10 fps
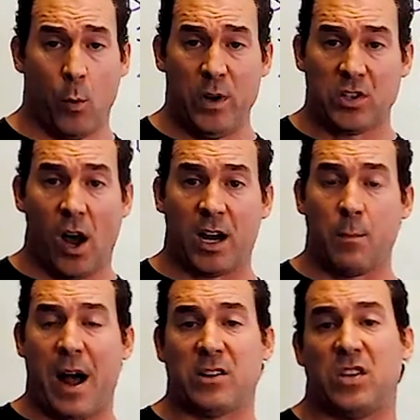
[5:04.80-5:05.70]
And when we
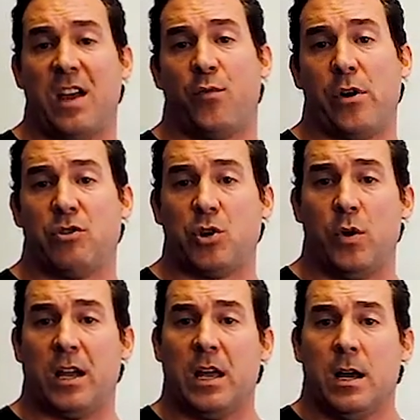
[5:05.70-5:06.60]
talk about, say, if we were
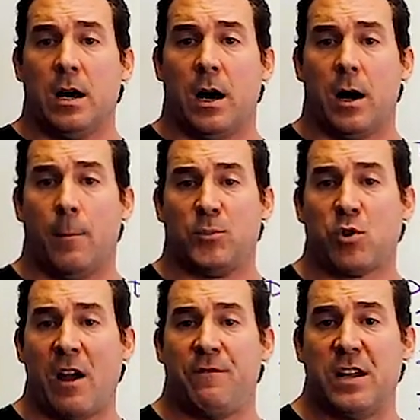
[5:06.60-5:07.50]
doing
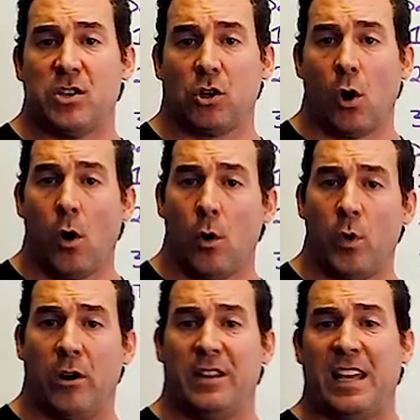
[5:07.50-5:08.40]
triphasic lower
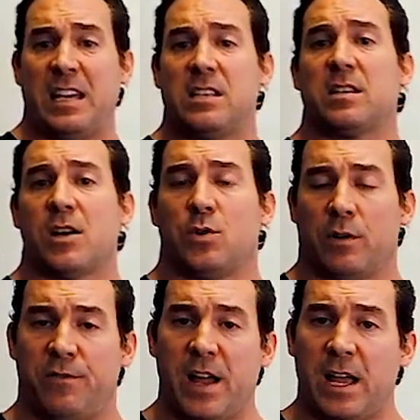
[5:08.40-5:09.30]
and we're in the
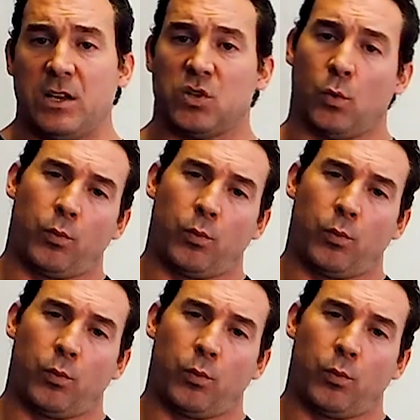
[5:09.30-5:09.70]
eccentric phase,